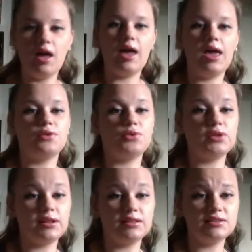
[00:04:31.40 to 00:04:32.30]
and I really
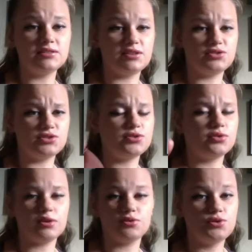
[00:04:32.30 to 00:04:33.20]
like this. It just took
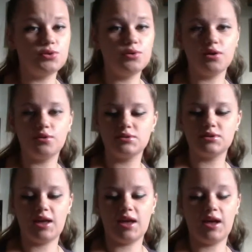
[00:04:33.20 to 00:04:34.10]
like 2 coats,
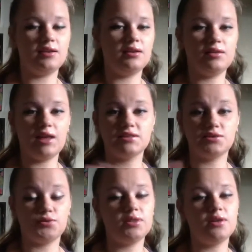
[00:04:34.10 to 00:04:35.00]
and it lasted a
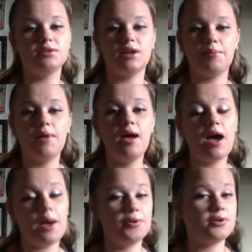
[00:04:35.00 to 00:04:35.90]
really long time.
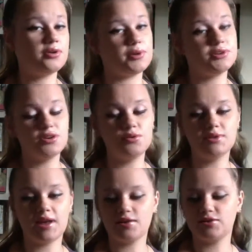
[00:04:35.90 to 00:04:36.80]
I put it on my toes,
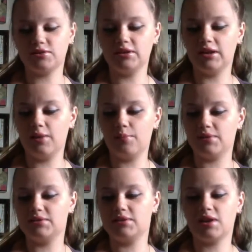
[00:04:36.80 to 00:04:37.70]
actually, but
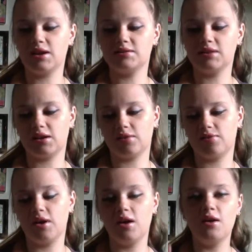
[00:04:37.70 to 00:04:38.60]
it's a nice kind of
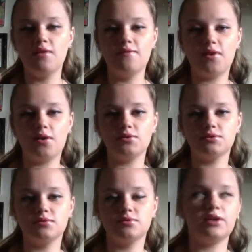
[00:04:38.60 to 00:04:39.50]
fall,
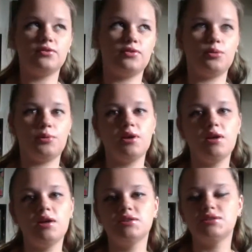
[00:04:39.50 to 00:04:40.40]
not fall, but
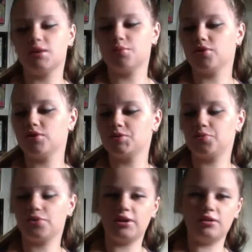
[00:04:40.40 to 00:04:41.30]
summer,
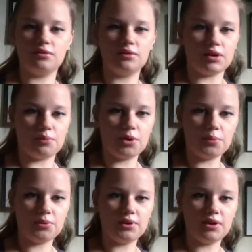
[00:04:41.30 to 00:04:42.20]
spring, kind of
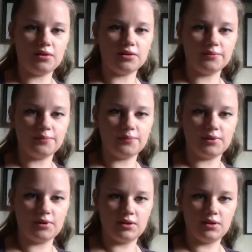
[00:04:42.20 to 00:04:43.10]
purpley color.
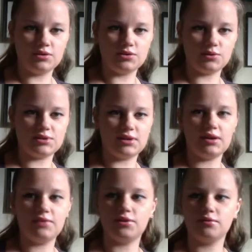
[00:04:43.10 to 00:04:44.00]
So it's kind
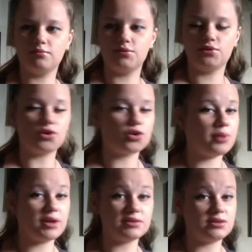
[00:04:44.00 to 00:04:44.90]
of a darker
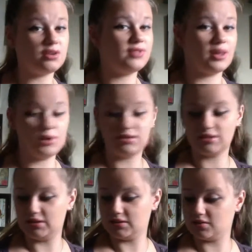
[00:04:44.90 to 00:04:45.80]
pastel, if that makes
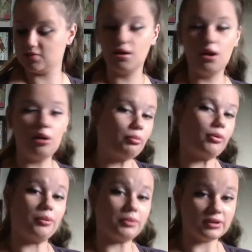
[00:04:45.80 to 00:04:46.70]
any sense.
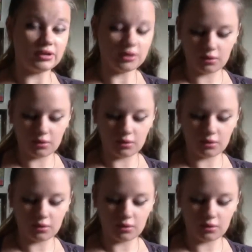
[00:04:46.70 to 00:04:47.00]
Probably not.